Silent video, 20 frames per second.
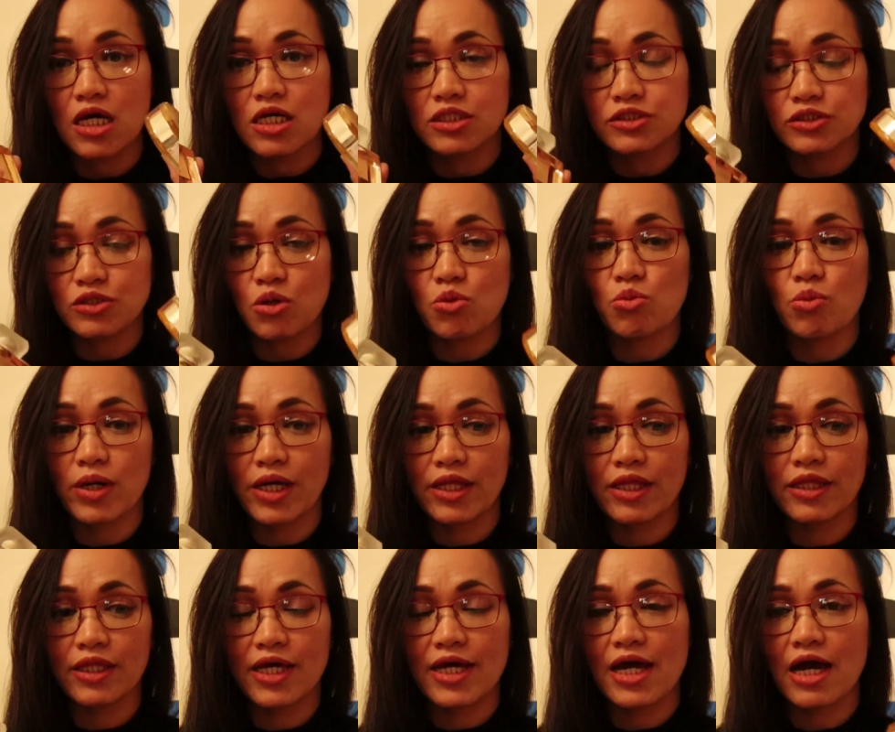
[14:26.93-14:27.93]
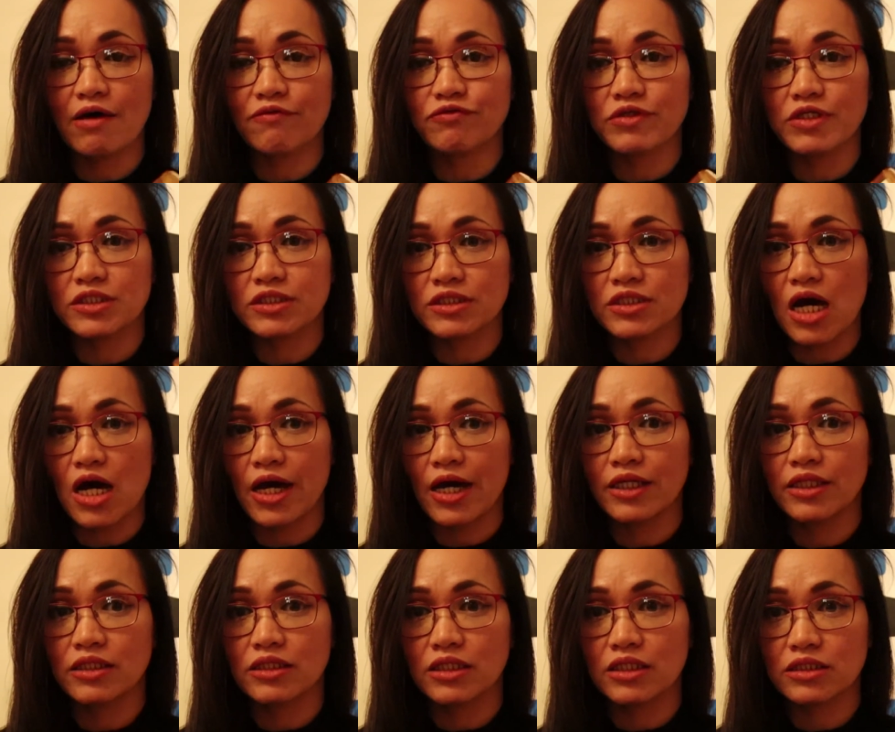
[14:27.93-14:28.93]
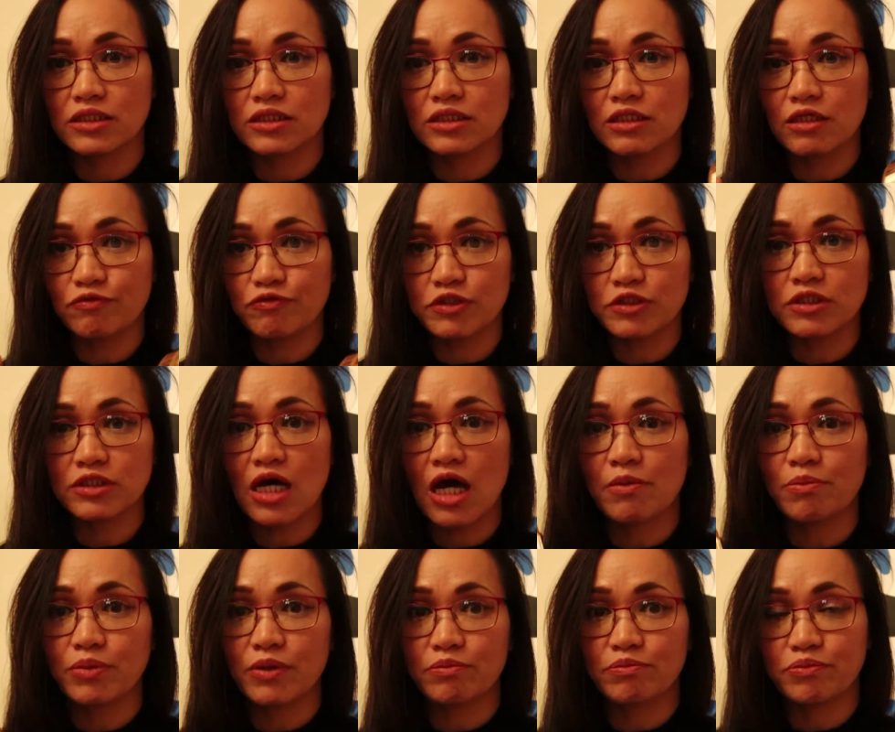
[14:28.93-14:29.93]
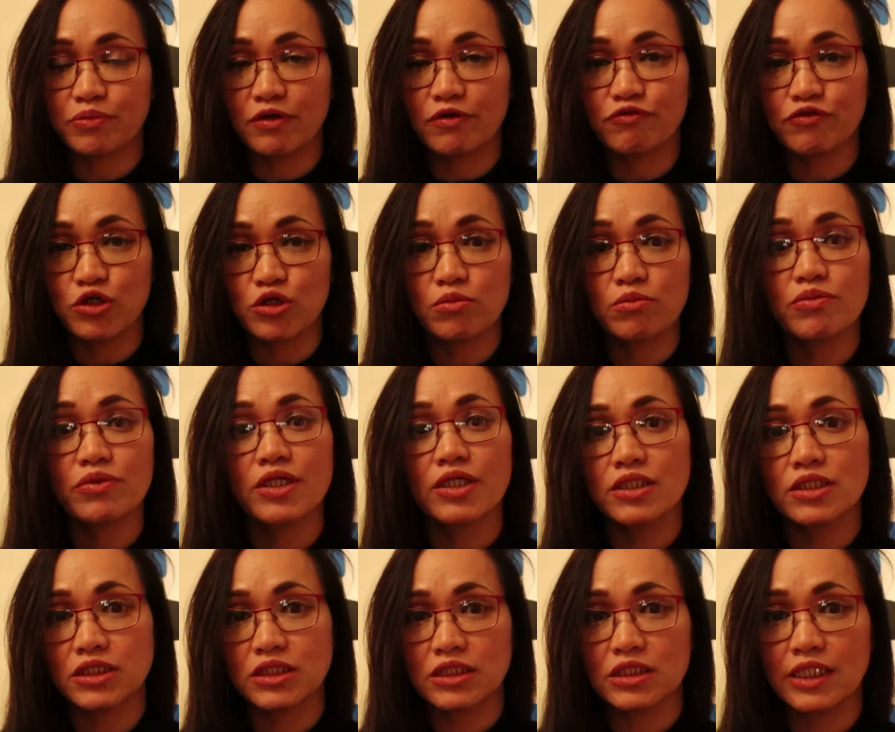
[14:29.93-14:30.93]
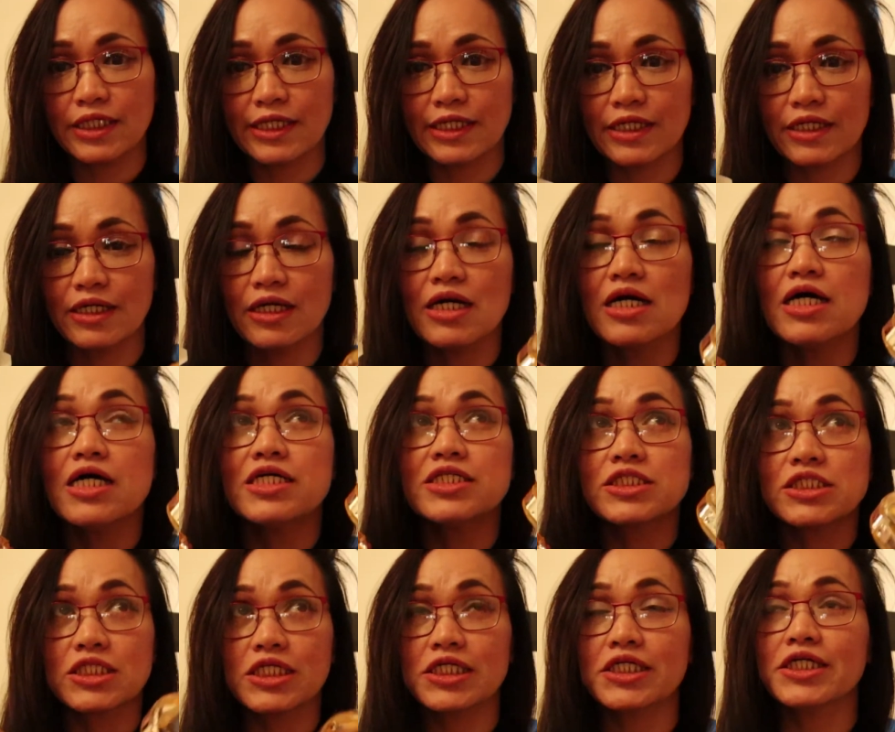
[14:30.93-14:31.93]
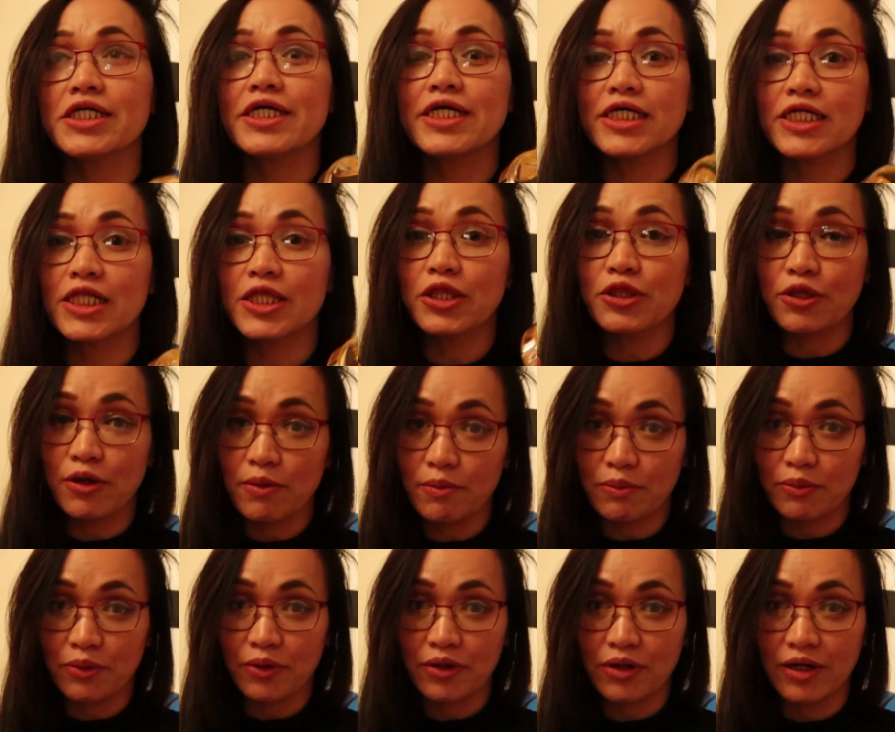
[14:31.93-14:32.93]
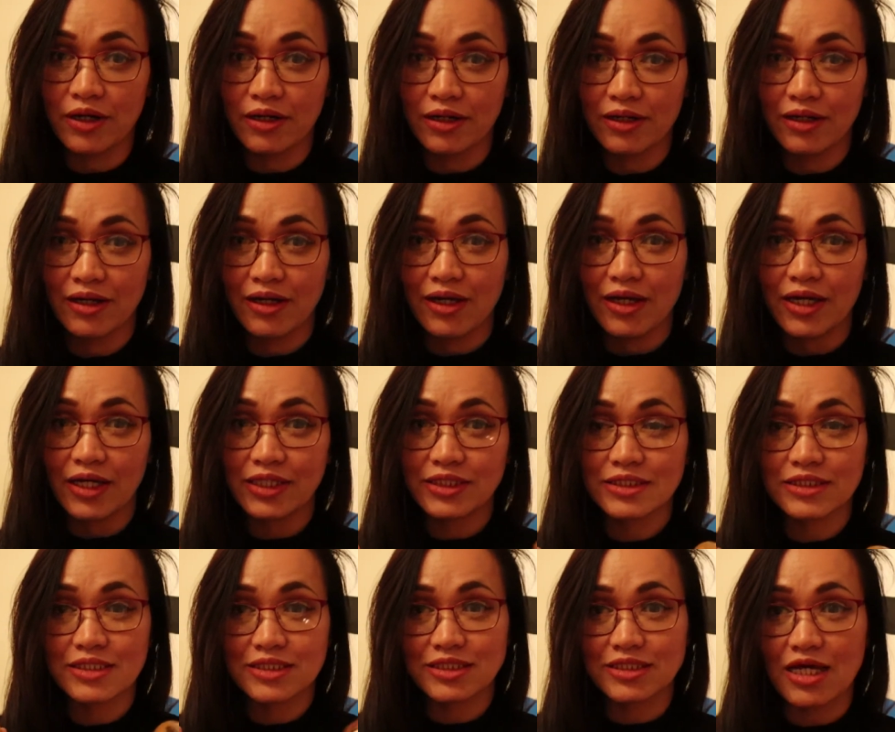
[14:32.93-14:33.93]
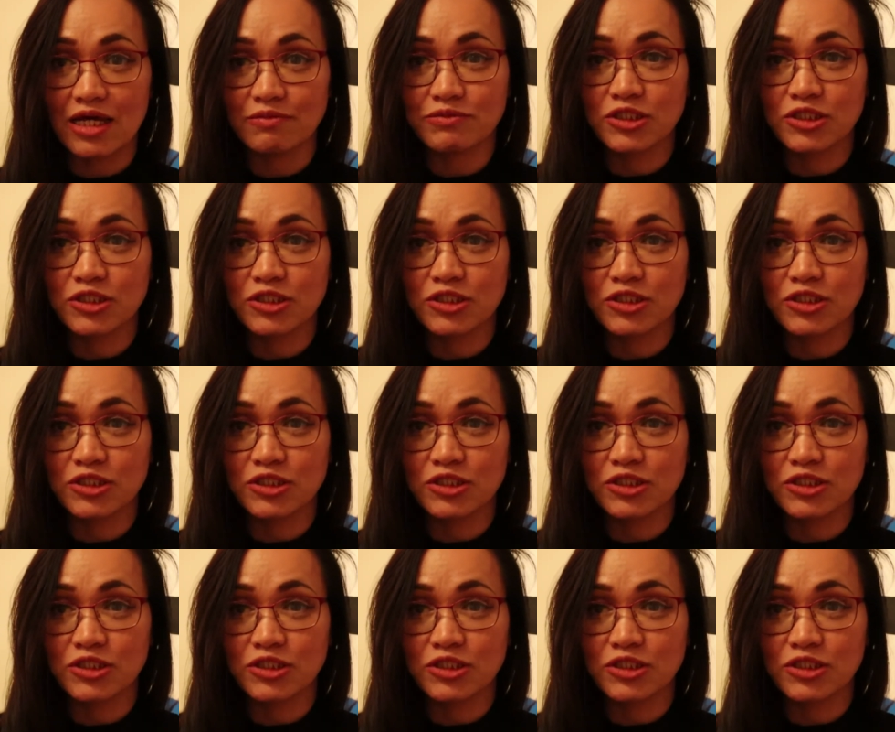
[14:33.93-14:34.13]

So when they have designed this different type of perfume, their serial number is the same.